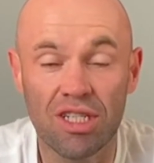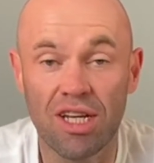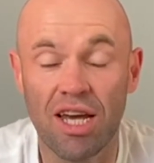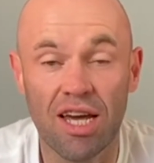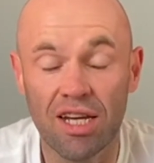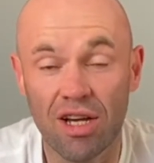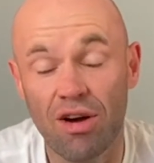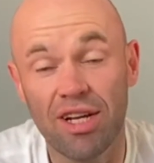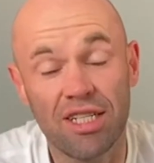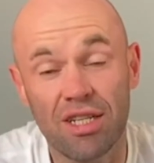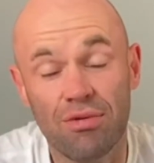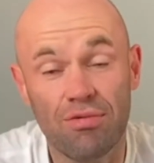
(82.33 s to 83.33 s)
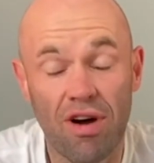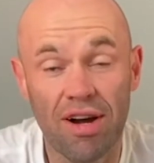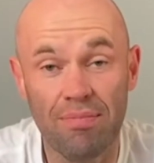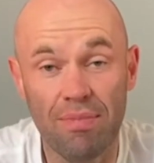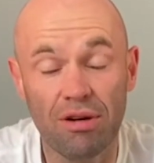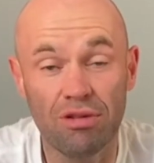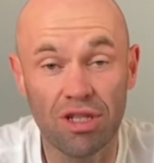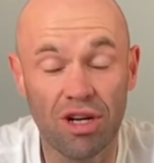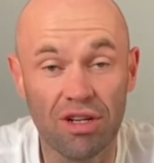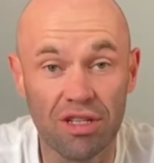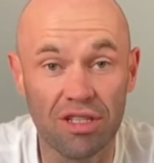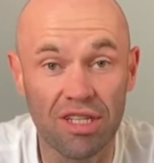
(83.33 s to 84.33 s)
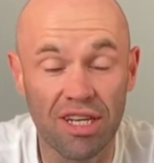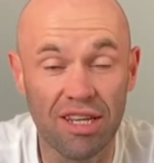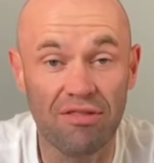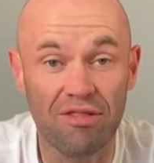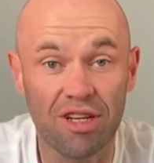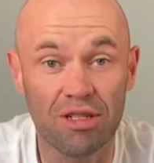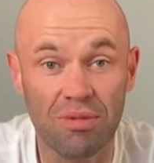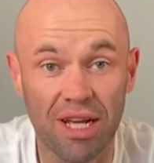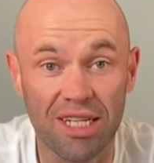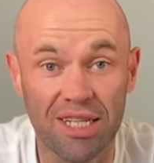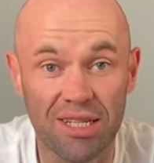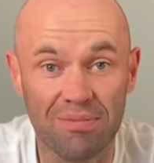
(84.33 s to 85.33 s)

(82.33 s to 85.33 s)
got into riding motorcycles in the first place.